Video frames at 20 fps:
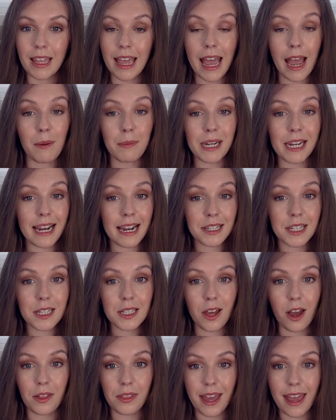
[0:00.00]
How many letters
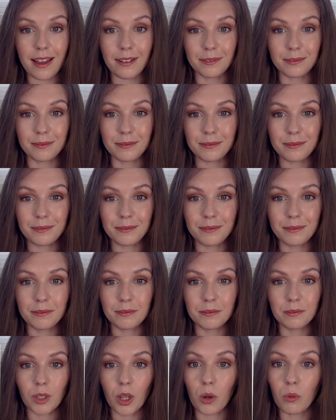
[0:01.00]
are there?
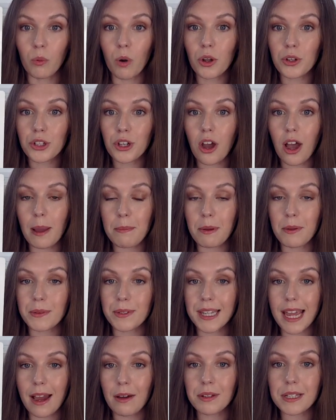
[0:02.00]
What type of
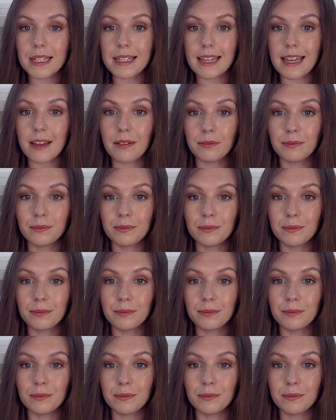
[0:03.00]
sound is it?